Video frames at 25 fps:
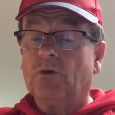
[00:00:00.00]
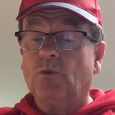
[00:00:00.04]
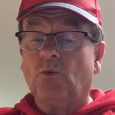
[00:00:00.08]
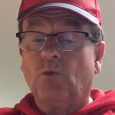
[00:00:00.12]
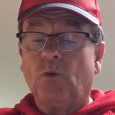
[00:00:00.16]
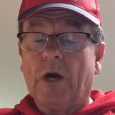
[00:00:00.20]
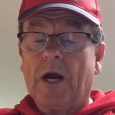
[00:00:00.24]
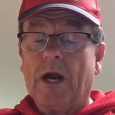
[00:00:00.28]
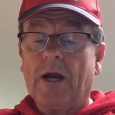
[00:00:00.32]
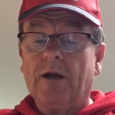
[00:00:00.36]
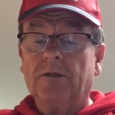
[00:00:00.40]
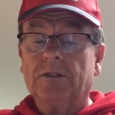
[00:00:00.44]

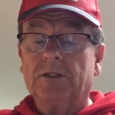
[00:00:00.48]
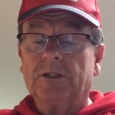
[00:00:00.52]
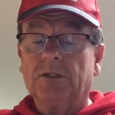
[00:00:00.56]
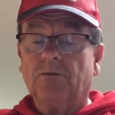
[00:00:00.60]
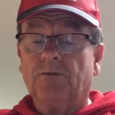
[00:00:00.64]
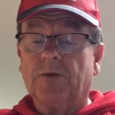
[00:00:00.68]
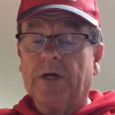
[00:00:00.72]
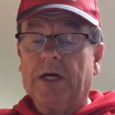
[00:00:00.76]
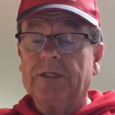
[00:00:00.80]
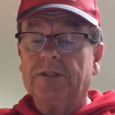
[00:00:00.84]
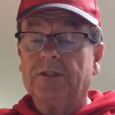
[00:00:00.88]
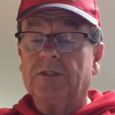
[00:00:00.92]
wireless
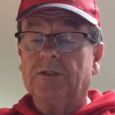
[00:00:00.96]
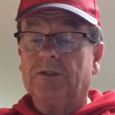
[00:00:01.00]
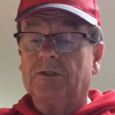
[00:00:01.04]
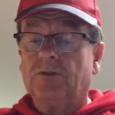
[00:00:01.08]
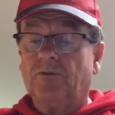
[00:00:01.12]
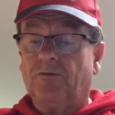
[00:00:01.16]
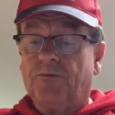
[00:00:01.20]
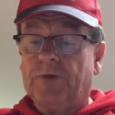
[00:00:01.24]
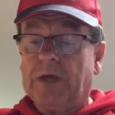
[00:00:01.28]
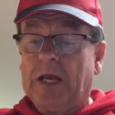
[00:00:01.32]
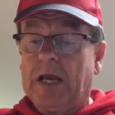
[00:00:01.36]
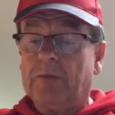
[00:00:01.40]
devices to
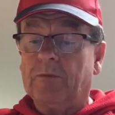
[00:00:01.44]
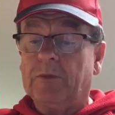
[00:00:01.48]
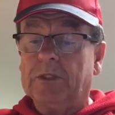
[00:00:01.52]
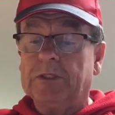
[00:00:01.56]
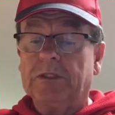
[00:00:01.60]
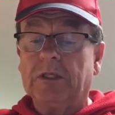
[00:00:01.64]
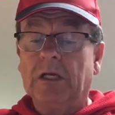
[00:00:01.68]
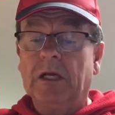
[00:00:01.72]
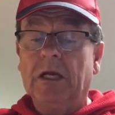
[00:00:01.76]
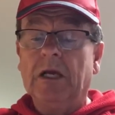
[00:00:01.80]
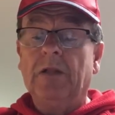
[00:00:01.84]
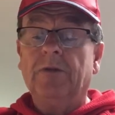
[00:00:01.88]

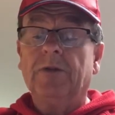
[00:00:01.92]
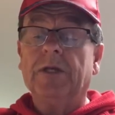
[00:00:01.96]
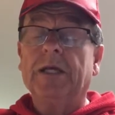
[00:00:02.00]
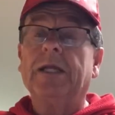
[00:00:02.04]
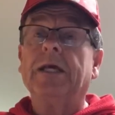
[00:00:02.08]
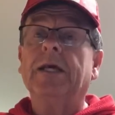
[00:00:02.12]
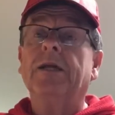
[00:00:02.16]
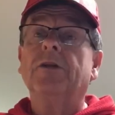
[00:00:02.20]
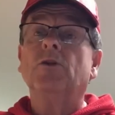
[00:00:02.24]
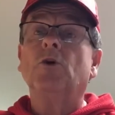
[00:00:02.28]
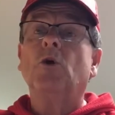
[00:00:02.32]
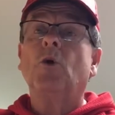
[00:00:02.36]
families that
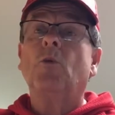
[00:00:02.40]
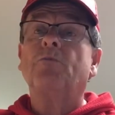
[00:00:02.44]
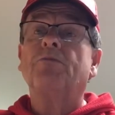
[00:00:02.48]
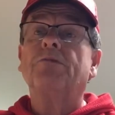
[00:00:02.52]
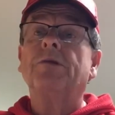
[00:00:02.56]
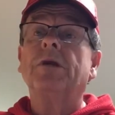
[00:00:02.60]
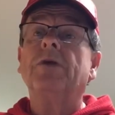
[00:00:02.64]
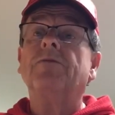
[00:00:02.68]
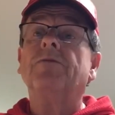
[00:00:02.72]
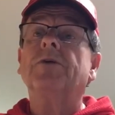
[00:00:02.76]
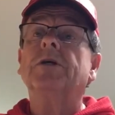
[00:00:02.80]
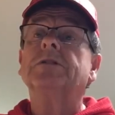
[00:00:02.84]
had no
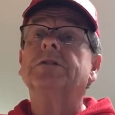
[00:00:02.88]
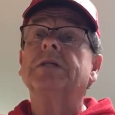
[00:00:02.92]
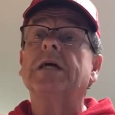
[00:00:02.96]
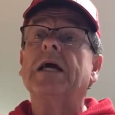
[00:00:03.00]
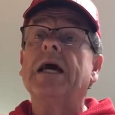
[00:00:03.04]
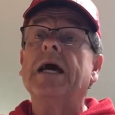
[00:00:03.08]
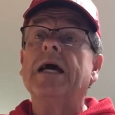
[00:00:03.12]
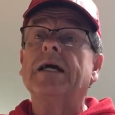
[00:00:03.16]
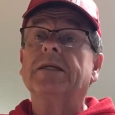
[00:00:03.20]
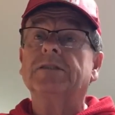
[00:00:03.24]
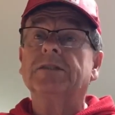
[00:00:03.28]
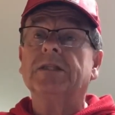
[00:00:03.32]
previous
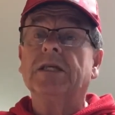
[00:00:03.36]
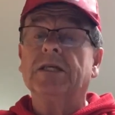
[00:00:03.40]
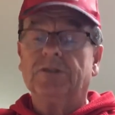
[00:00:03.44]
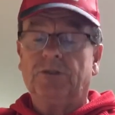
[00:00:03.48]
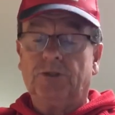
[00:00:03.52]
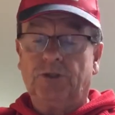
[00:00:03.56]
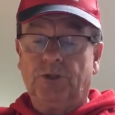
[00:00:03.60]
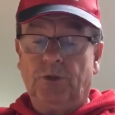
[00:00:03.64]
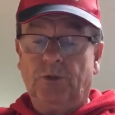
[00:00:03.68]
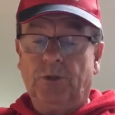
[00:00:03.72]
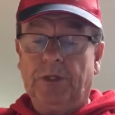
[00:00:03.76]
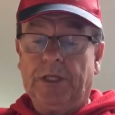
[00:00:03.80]
access
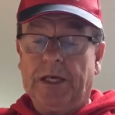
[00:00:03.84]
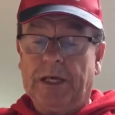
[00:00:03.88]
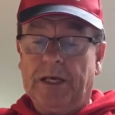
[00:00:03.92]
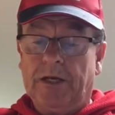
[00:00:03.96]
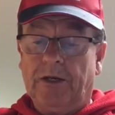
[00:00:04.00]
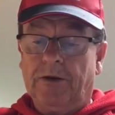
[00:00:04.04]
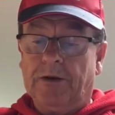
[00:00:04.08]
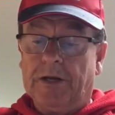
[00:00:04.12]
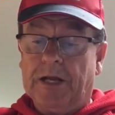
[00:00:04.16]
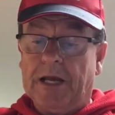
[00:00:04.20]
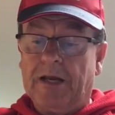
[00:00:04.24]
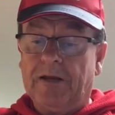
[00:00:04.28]
to the
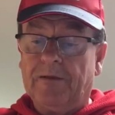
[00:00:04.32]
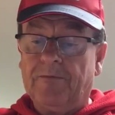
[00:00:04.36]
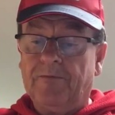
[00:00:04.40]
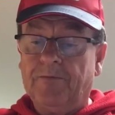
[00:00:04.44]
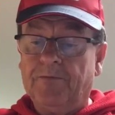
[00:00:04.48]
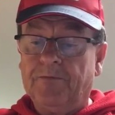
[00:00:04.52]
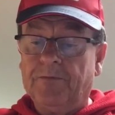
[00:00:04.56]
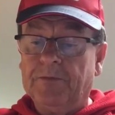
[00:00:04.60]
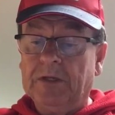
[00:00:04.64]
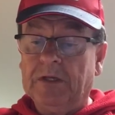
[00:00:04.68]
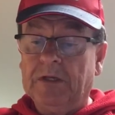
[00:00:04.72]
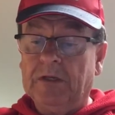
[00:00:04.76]
internet.
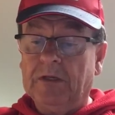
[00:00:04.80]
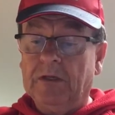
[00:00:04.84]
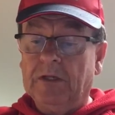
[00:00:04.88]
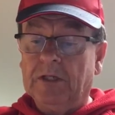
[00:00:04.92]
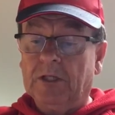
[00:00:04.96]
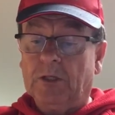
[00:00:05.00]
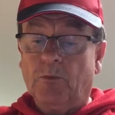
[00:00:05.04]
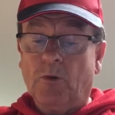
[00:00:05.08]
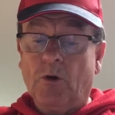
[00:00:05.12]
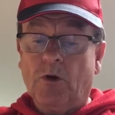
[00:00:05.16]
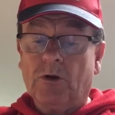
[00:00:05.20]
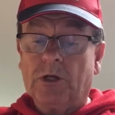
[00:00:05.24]

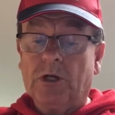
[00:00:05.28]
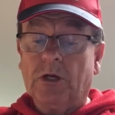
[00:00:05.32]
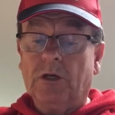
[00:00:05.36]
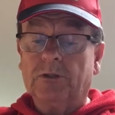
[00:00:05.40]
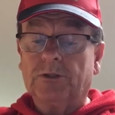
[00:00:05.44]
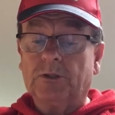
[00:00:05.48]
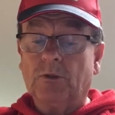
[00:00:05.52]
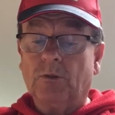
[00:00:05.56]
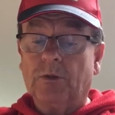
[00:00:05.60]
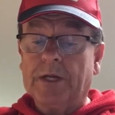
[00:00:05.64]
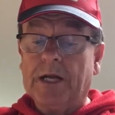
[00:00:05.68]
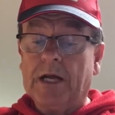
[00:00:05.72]
The board
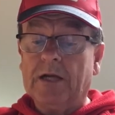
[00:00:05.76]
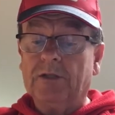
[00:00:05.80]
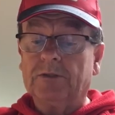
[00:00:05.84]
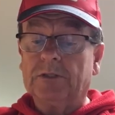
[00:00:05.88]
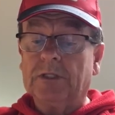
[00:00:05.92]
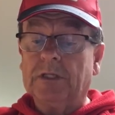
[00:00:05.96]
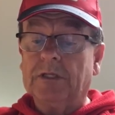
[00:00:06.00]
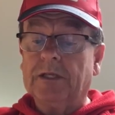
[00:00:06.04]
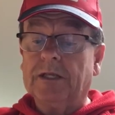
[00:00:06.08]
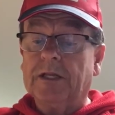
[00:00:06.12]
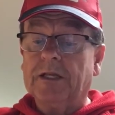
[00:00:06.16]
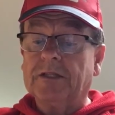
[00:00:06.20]
also announced
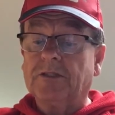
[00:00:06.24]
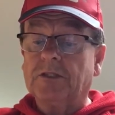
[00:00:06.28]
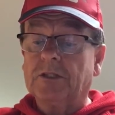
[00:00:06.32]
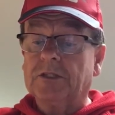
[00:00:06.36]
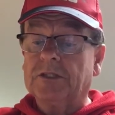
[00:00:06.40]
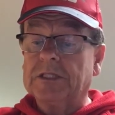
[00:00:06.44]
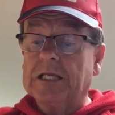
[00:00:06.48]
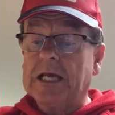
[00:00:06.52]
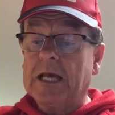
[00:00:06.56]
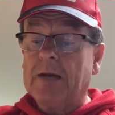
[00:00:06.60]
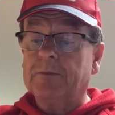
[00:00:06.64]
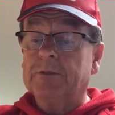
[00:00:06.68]
that it has
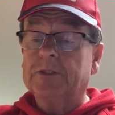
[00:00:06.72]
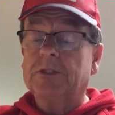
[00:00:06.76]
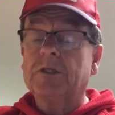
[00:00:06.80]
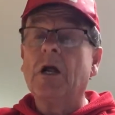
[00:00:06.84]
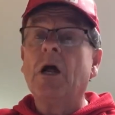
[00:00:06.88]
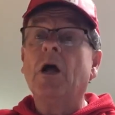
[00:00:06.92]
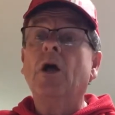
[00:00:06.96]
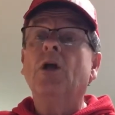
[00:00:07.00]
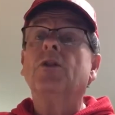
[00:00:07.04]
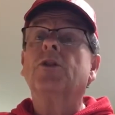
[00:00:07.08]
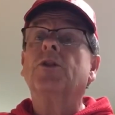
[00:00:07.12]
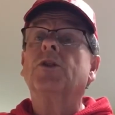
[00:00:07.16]
established
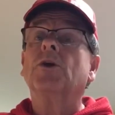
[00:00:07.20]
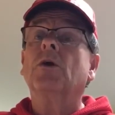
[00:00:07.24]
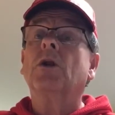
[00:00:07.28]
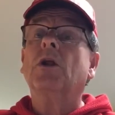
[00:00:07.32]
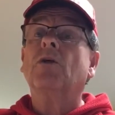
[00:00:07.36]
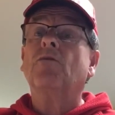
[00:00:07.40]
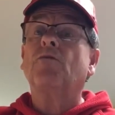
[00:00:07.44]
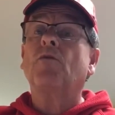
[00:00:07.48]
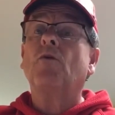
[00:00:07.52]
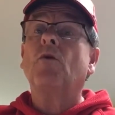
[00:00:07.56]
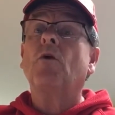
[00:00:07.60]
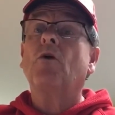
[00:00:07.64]

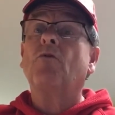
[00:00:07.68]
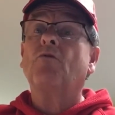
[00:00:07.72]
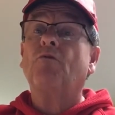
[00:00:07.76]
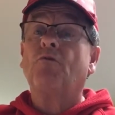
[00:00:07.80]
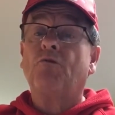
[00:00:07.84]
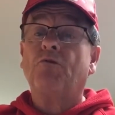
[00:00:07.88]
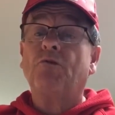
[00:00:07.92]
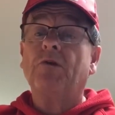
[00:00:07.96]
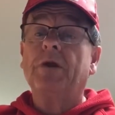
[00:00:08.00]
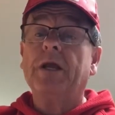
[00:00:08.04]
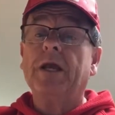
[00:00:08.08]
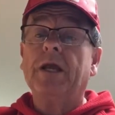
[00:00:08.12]
34
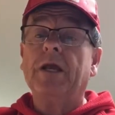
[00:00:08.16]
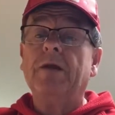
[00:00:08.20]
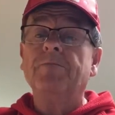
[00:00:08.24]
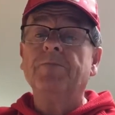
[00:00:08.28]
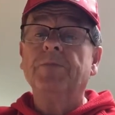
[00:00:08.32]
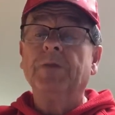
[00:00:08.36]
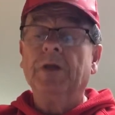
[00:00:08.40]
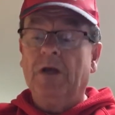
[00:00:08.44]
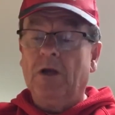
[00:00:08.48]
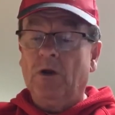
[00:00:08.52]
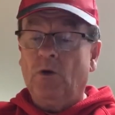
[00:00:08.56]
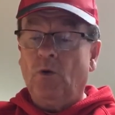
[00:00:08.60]
free
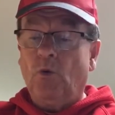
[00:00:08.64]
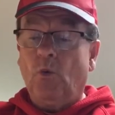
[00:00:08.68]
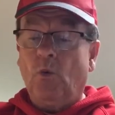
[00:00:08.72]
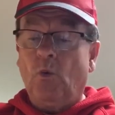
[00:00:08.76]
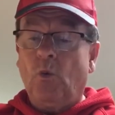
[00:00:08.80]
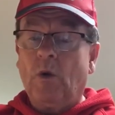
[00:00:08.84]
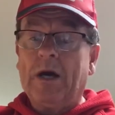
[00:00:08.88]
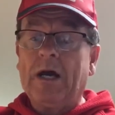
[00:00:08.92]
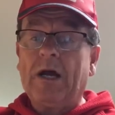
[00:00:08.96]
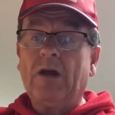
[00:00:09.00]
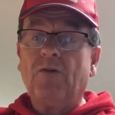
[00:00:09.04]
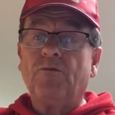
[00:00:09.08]

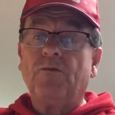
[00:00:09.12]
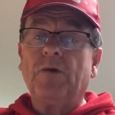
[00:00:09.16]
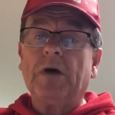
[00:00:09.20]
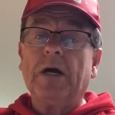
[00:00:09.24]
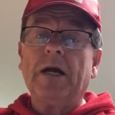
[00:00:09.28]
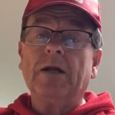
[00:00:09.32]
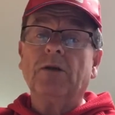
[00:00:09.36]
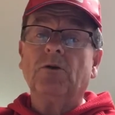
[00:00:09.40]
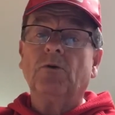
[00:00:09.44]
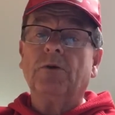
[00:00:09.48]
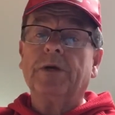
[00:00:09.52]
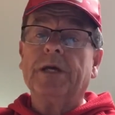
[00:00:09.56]

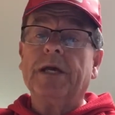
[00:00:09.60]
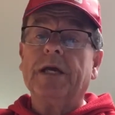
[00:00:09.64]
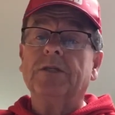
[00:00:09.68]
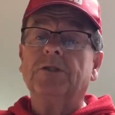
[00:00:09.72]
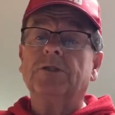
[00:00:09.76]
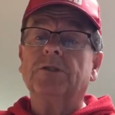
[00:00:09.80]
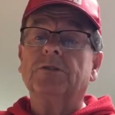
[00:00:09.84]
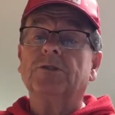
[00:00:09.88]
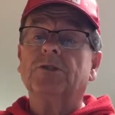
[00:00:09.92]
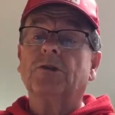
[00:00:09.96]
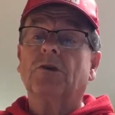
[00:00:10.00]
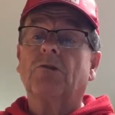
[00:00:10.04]
Wi-Fi
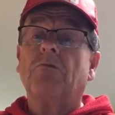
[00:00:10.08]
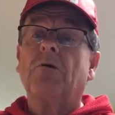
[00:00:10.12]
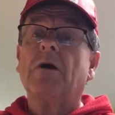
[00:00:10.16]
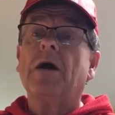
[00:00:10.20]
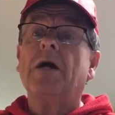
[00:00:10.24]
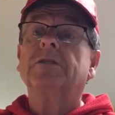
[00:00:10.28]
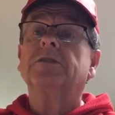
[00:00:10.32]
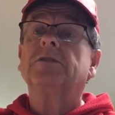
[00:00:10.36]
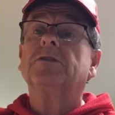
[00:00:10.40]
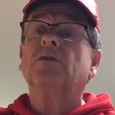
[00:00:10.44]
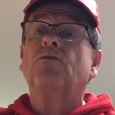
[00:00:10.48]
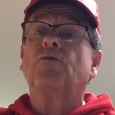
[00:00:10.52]
locations
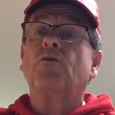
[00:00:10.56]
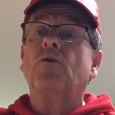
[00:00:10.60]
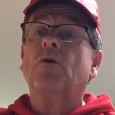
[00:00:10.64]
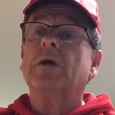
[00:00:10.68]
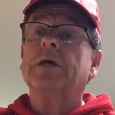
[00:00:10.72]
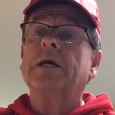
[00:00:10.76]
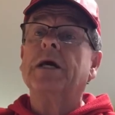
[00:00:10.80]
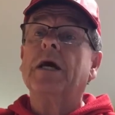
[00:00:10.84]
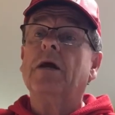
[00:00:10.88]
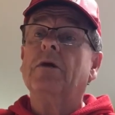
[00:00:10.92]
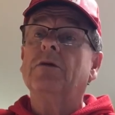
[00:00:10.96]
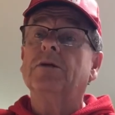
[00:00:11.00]
across the 4
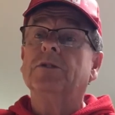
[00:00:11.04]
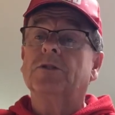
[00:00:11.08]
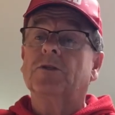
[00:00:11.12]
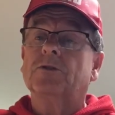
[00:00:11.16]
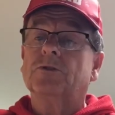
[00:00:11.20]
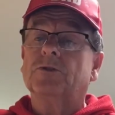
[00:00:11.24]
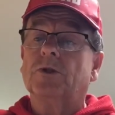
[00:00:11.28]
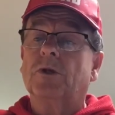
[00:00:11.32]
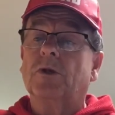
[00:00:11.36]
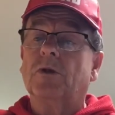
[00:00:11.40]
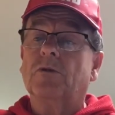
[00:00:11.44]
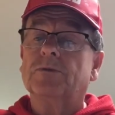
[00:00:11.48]
counties it
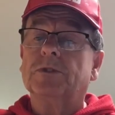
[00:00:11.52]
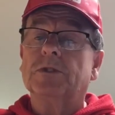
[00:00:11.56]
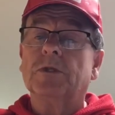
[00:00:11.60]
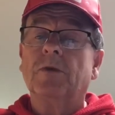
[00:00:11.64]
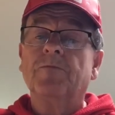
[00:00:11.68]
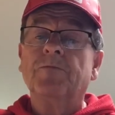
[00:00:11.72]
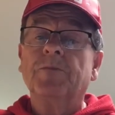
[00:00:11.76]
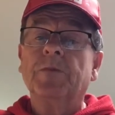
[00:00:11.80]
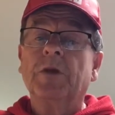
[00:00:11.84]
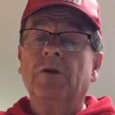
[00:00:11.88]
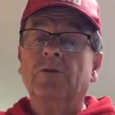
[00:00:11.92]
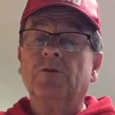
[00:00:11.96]
serves
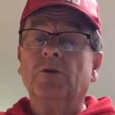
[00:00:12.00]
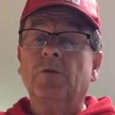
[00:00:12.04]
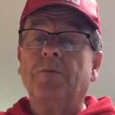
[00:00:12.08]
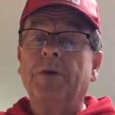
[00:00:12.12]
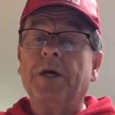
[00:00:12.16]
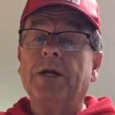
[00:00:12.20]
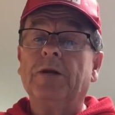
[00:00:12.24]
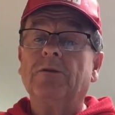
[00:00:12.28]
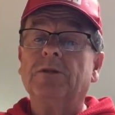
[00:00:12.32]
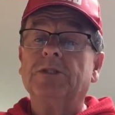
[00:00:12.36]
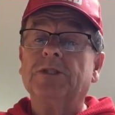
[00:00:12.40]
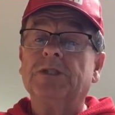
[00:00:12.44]
to
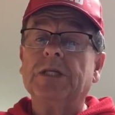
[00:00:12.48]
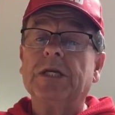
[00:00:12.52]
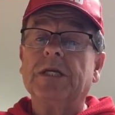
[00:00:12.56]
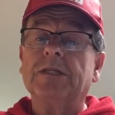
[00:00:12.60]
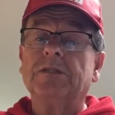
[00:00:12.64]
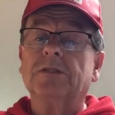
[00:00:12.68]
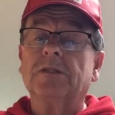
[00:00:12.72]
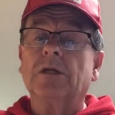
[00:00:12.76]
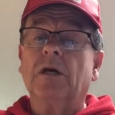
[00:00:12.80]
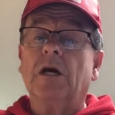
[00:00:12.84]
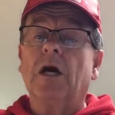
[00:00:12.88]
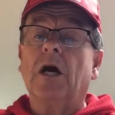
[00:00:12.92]
better
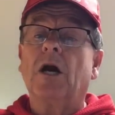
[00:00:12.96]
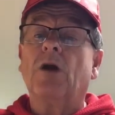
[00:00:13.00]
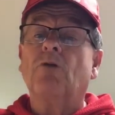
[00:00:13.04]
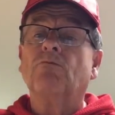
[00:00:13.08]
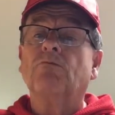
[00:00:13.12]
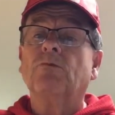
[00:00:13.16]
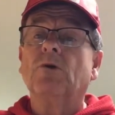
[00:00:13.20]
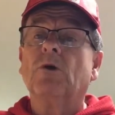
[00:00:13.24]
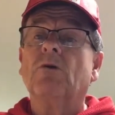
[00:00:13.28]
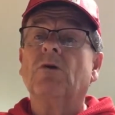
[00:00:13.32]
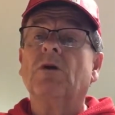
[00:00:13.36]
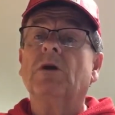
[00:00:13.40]
assist our
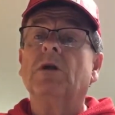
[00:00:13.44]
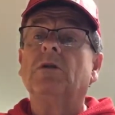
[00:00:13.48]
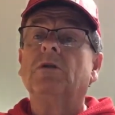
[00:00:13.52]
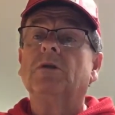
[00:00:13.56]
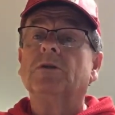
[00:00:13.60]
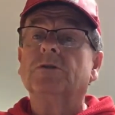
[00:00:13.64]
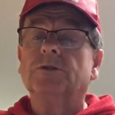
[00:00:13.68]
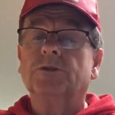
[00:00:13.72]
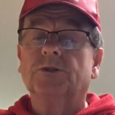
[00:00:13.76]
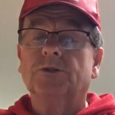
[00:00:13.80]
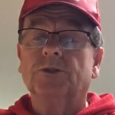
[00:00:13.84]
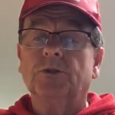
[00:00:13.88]
rural
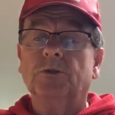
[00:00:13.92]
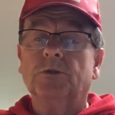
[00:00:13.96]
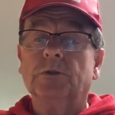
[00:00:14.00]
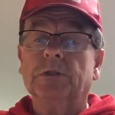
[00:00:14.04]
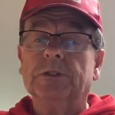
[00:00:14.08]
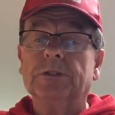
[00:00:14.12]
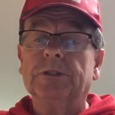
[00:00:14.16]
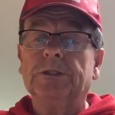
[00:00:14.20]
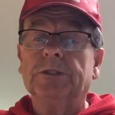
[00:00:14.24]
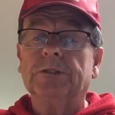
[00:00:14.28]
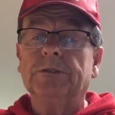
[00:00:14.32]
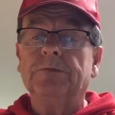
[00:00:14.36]

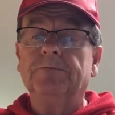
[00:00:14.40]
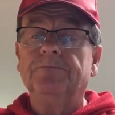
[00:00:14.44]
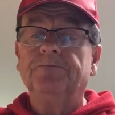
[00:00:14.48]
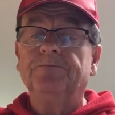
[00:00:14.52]
students.